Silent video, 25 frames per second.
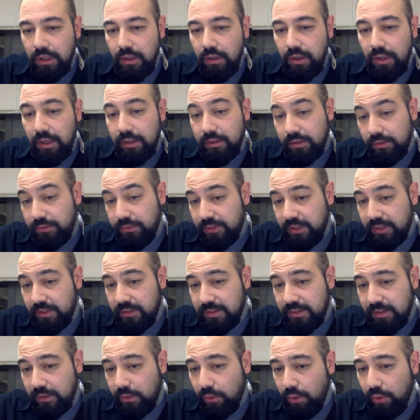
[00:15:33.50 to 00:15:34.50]
and if there
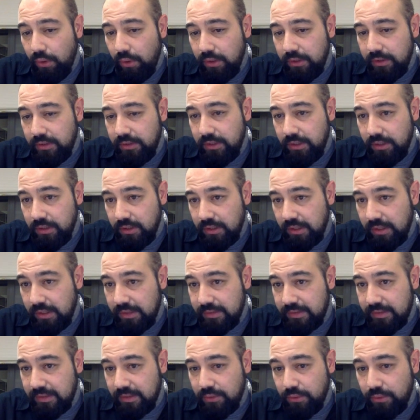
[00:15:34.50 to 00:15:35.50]
is a hole in here,
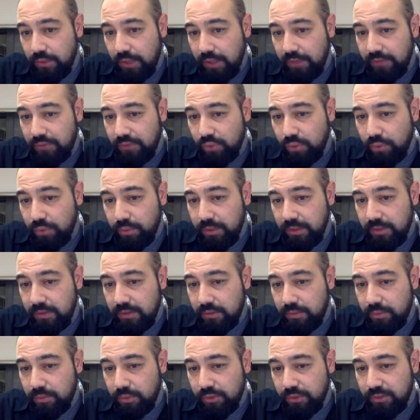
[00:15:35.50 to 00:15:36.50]
let's say you have
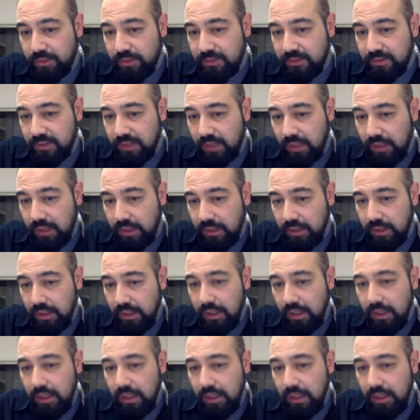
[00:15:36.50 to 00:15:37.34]
terminated process 9,